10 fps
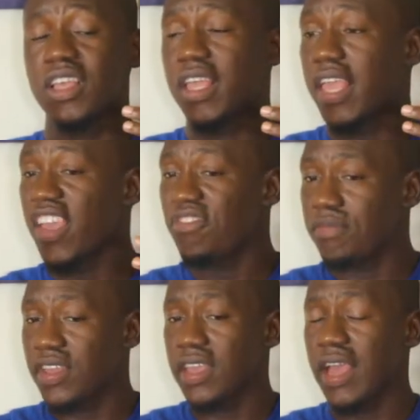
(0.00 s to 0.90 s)
gave
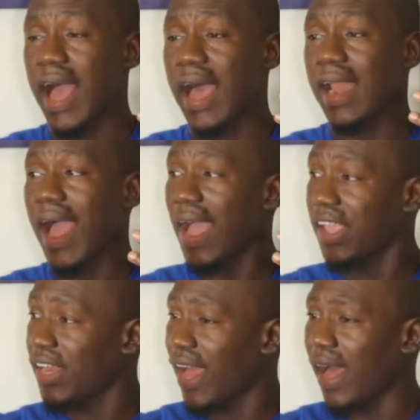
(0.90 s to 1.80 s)
me an
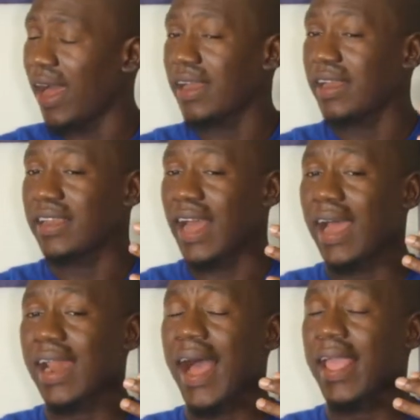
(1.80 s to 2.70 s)
arena
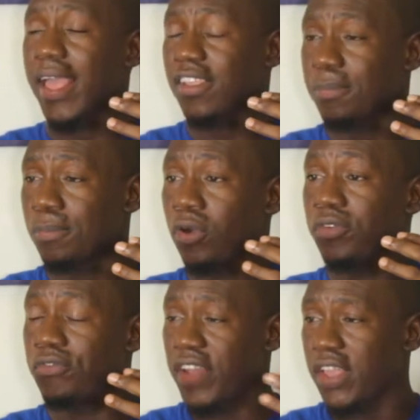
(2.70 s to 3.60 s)
that I explored
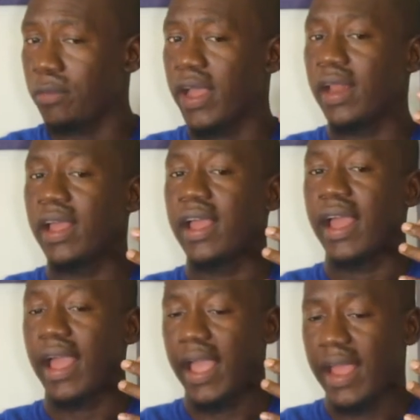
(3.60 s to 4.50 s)
very well,
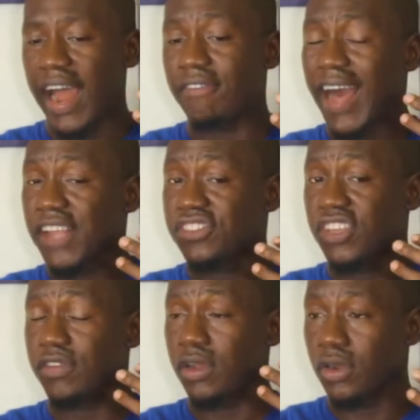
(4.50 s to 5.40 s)
and I've
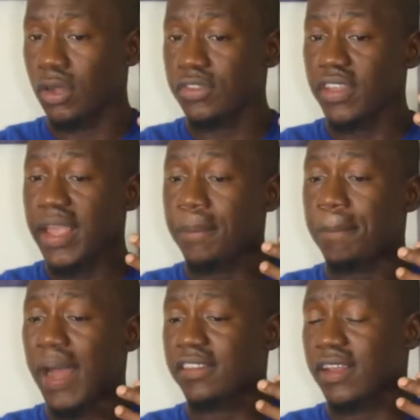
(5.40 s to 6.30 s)
achieved a lot,
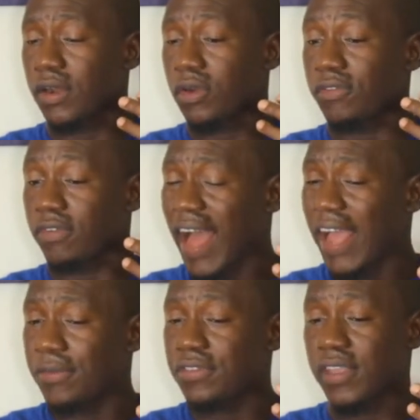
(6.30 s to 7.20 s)
impacted a lot of
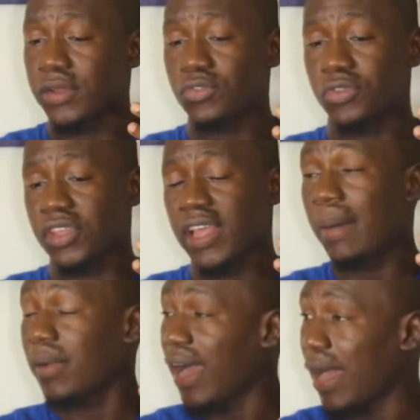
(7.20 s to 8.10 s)
lives, and today
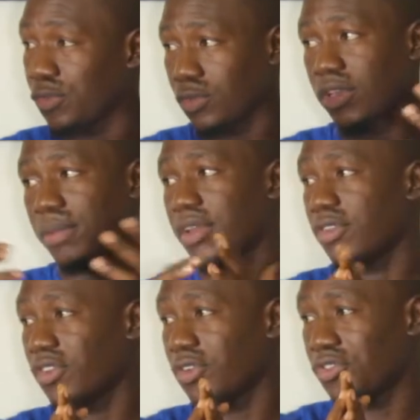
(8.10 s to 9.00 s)
I'm a household name in
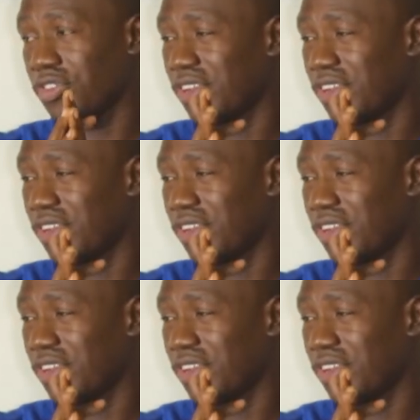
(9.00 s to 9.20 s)
this country.